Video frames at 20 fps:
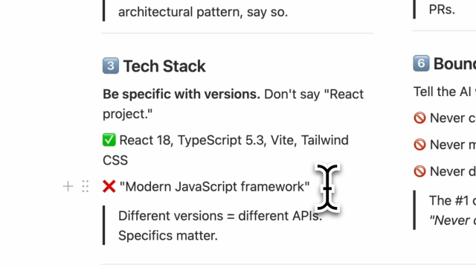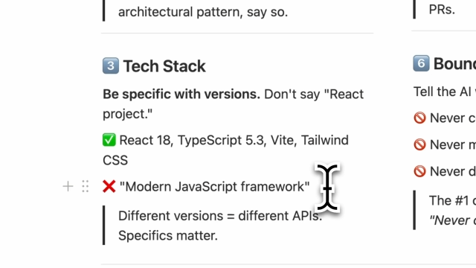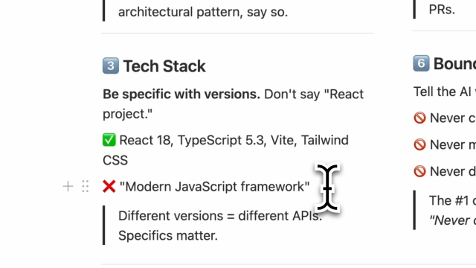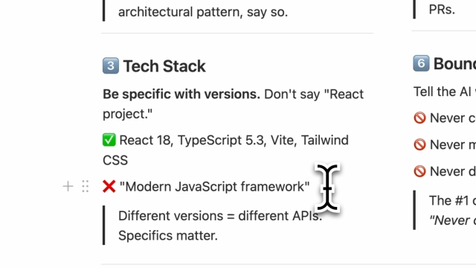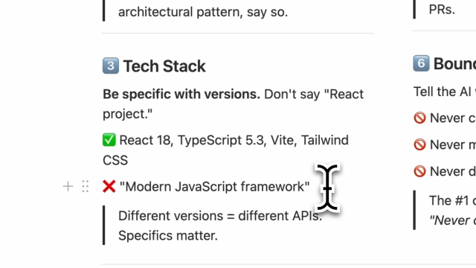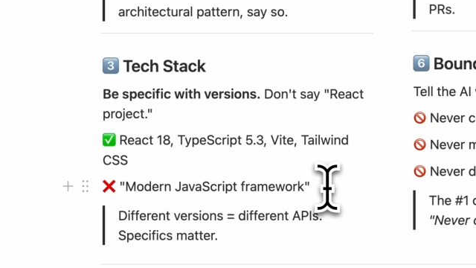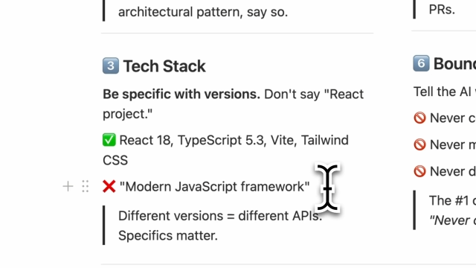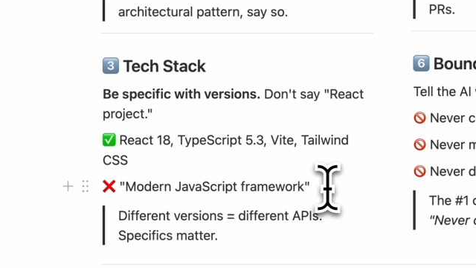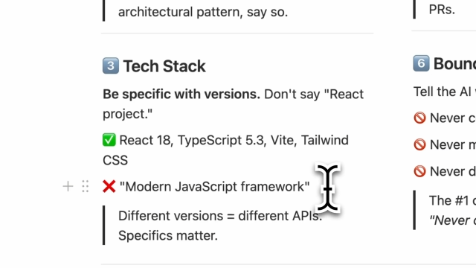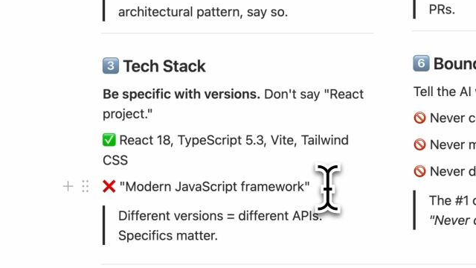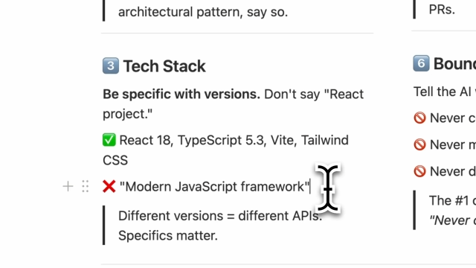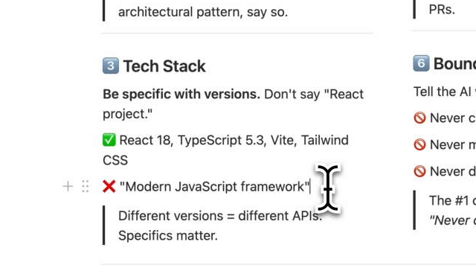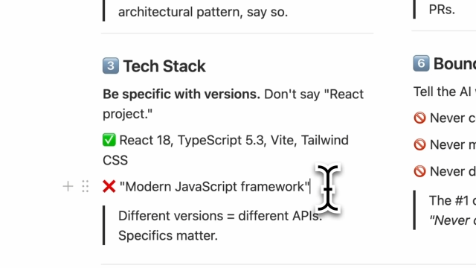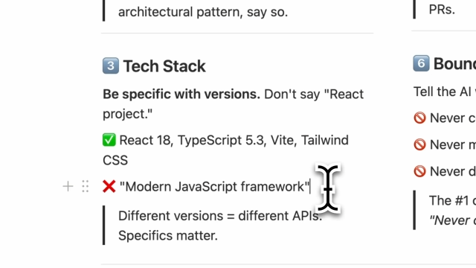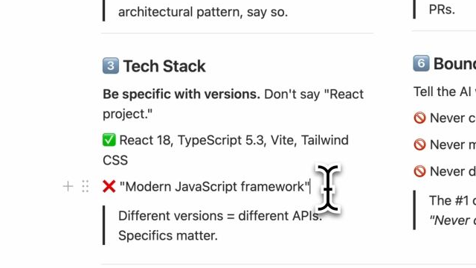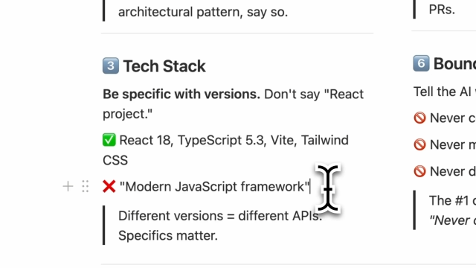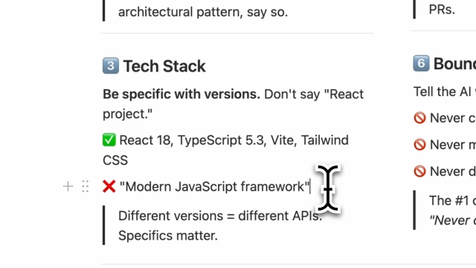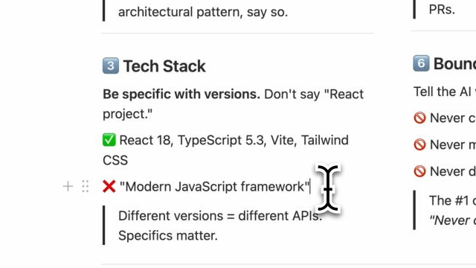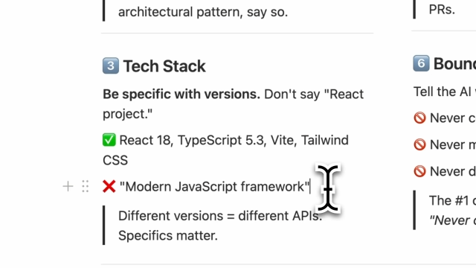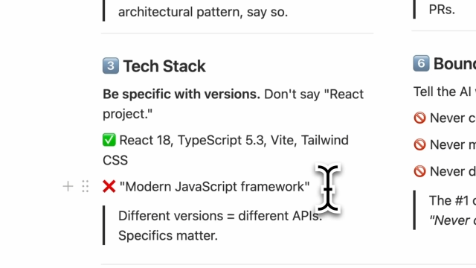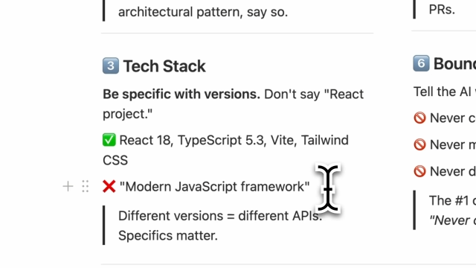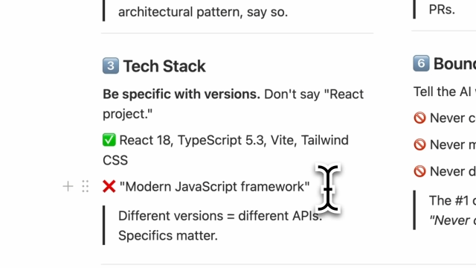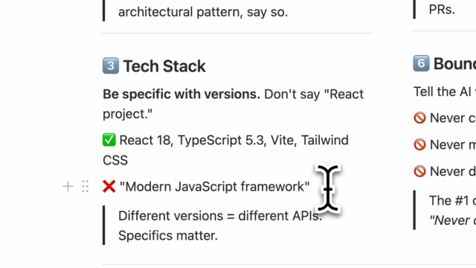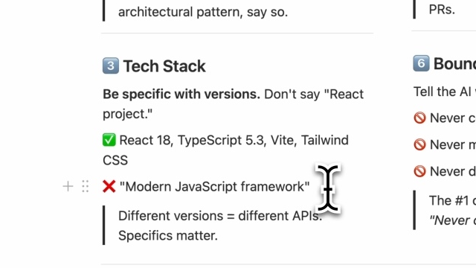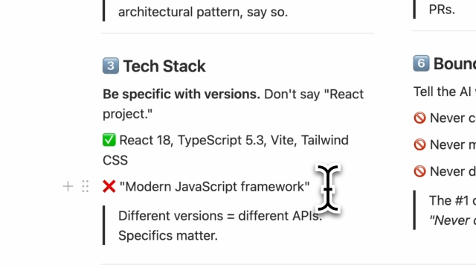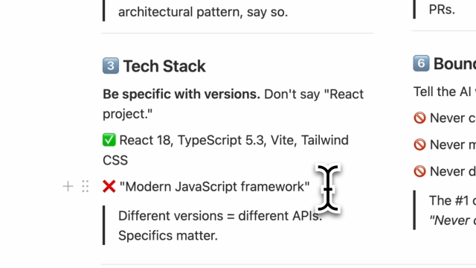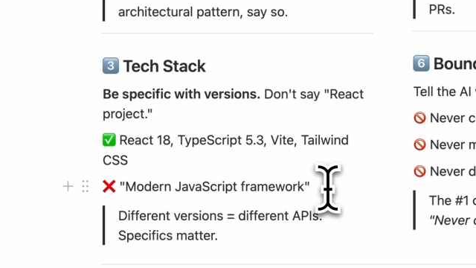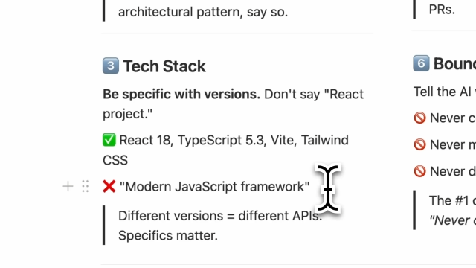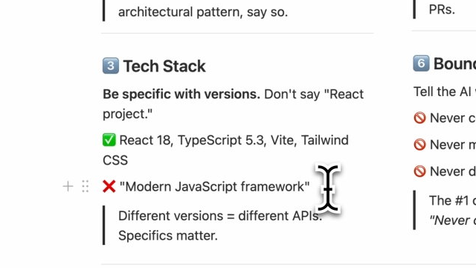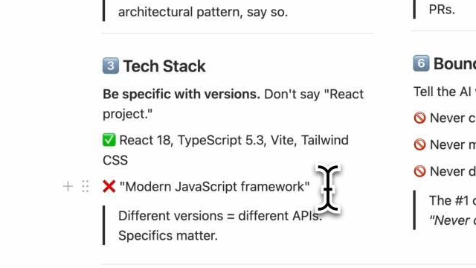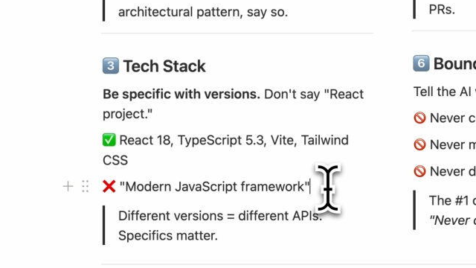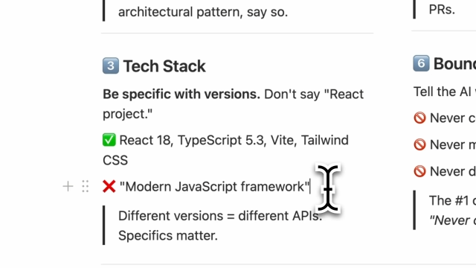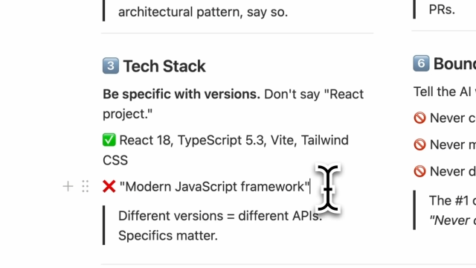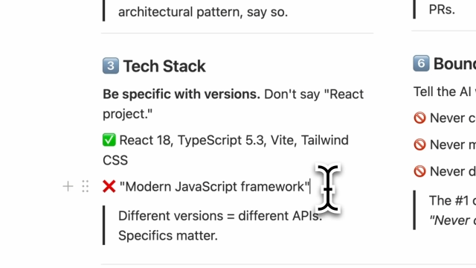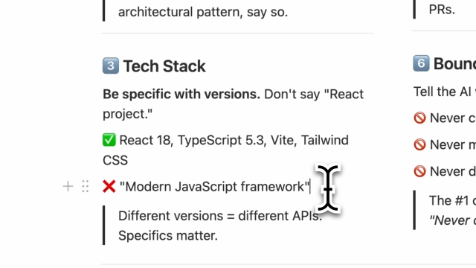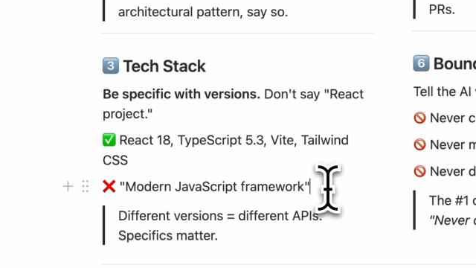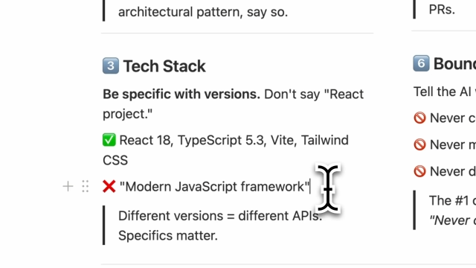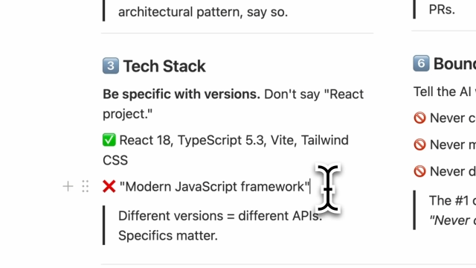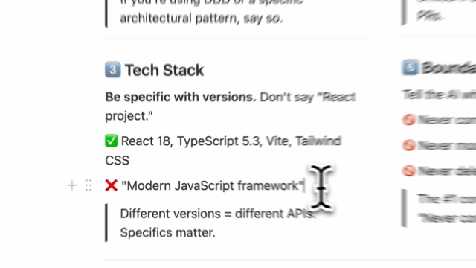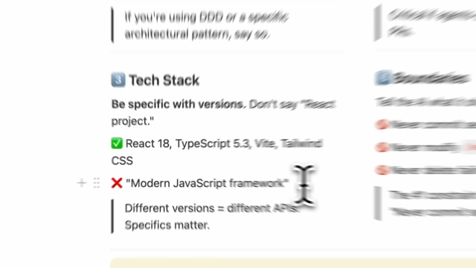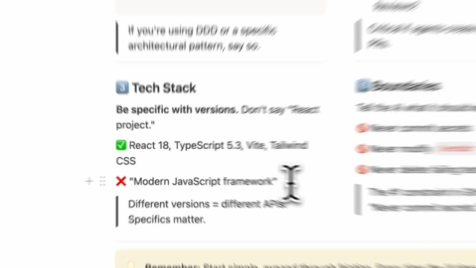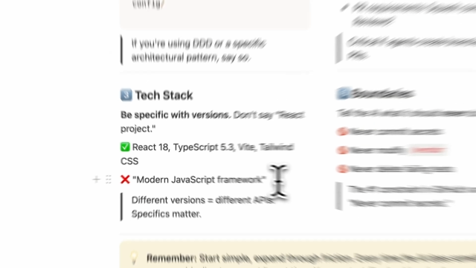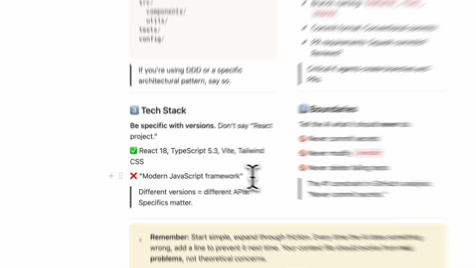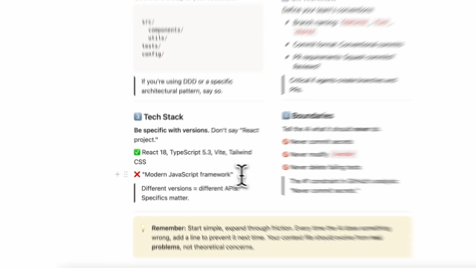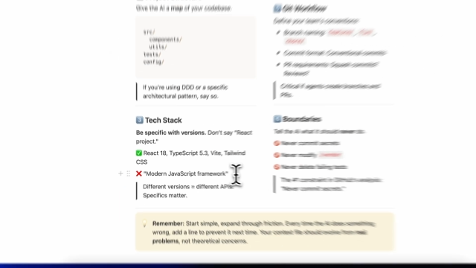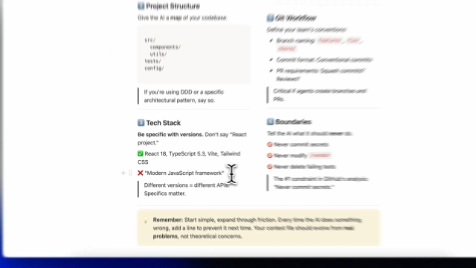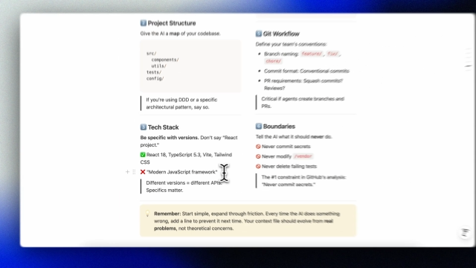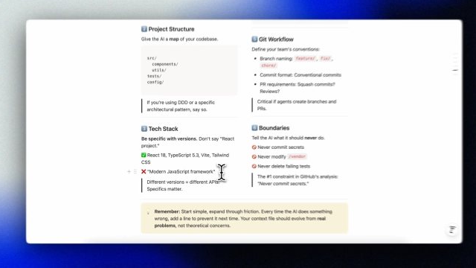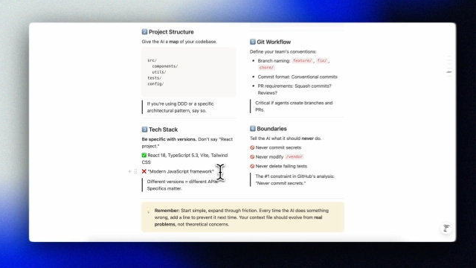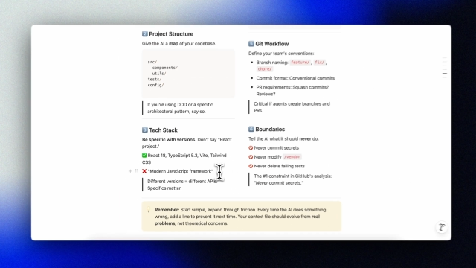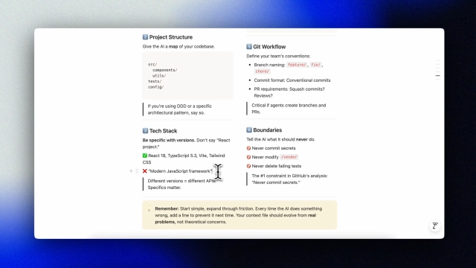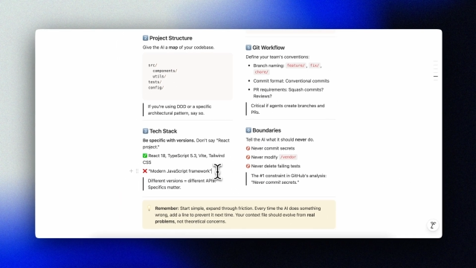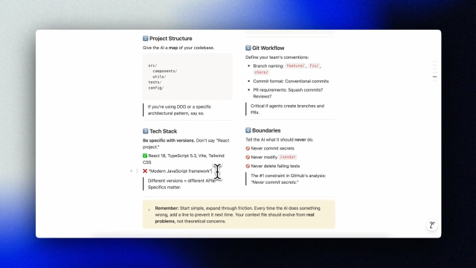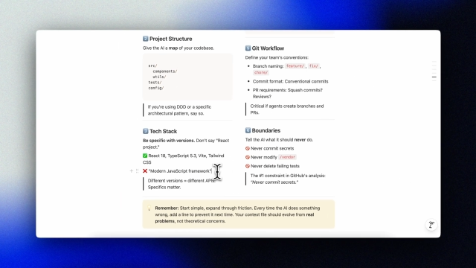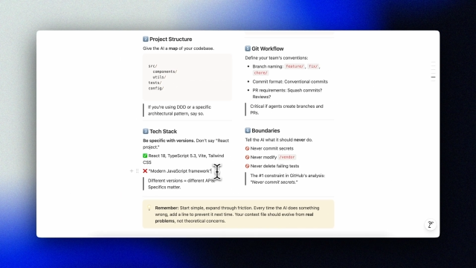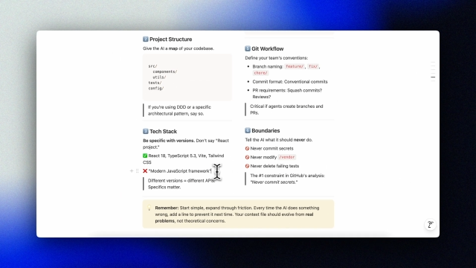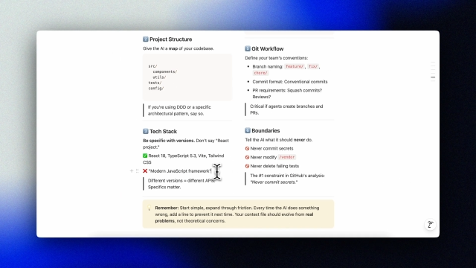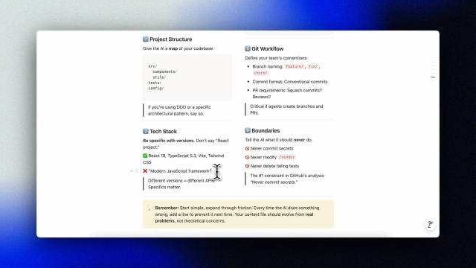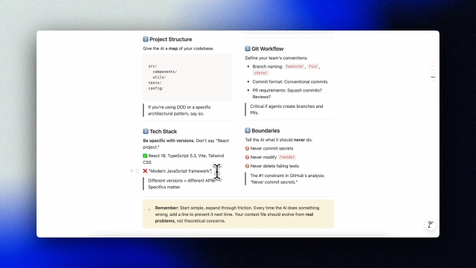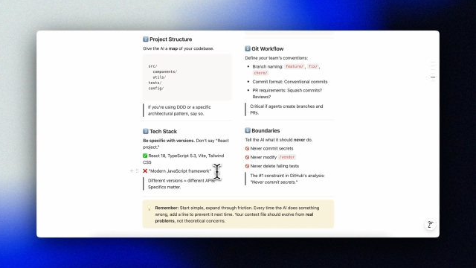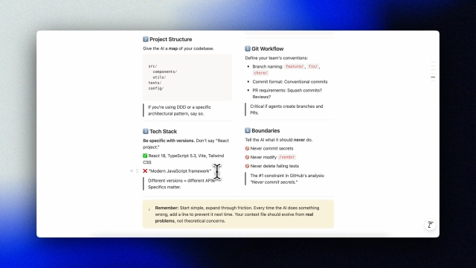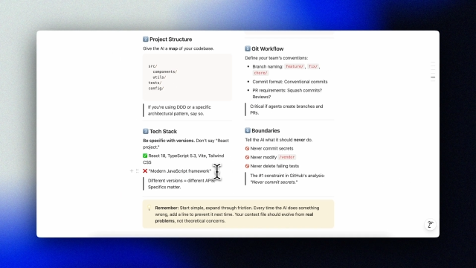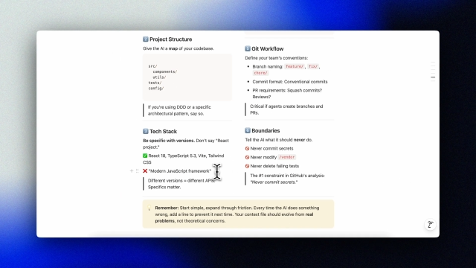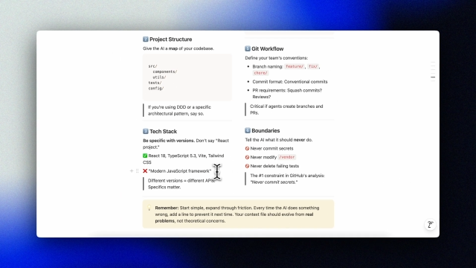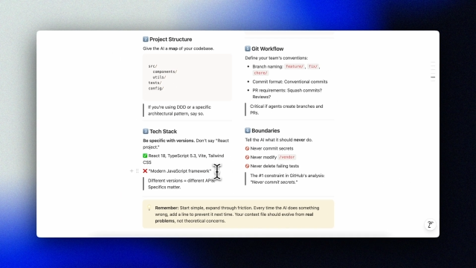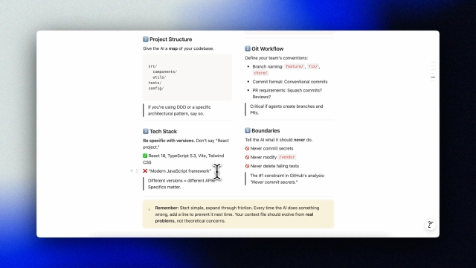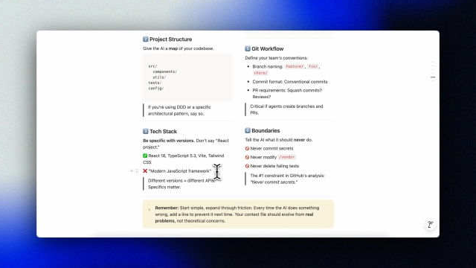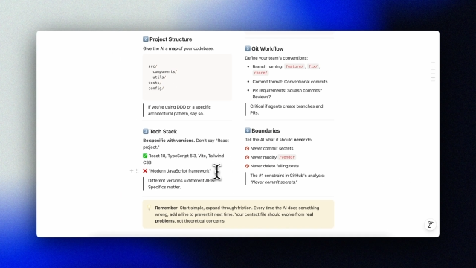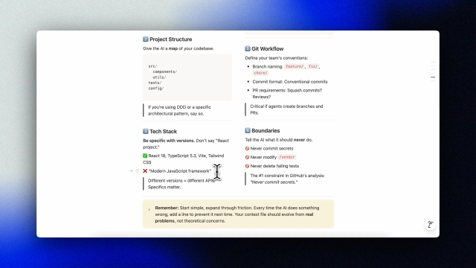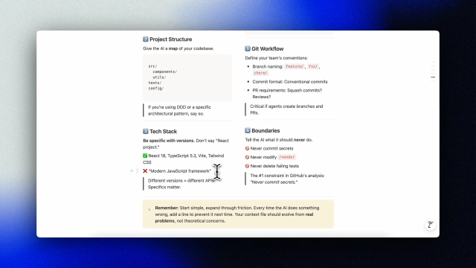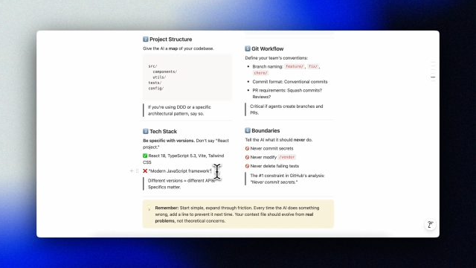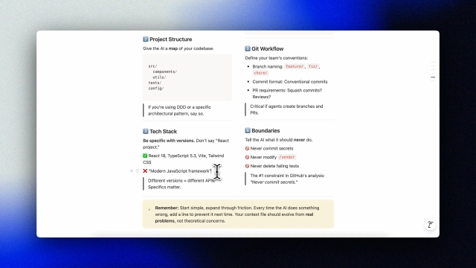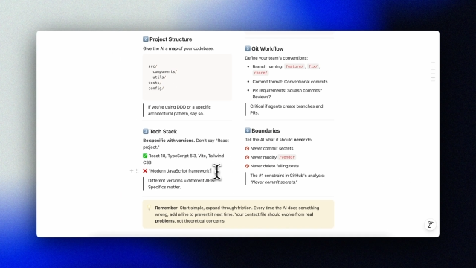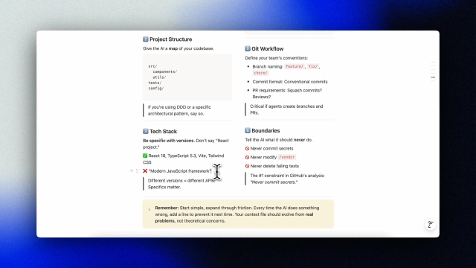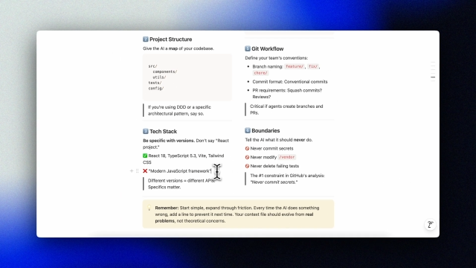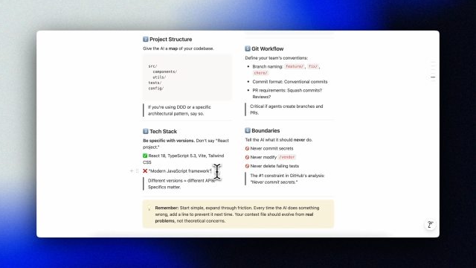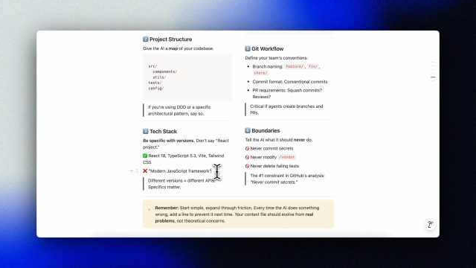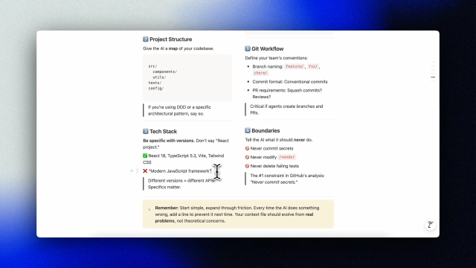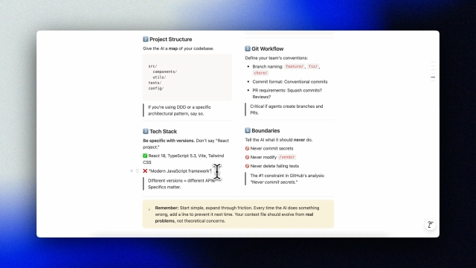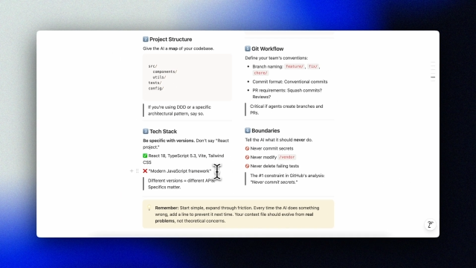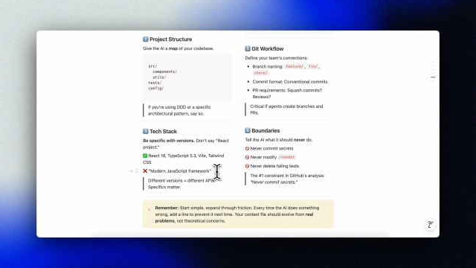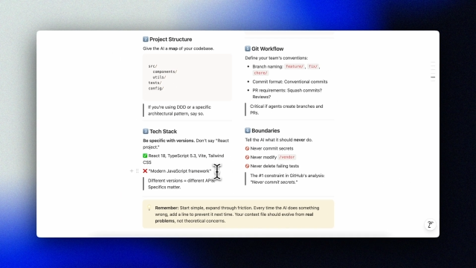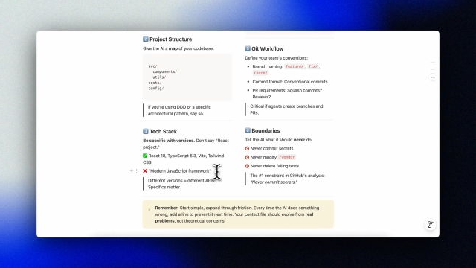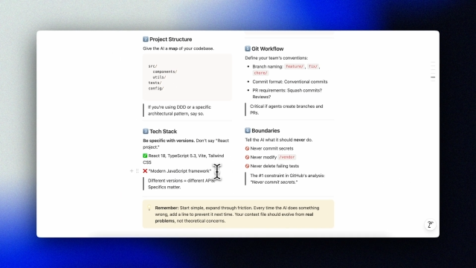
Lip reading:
No face is visible, so there are no lips to read.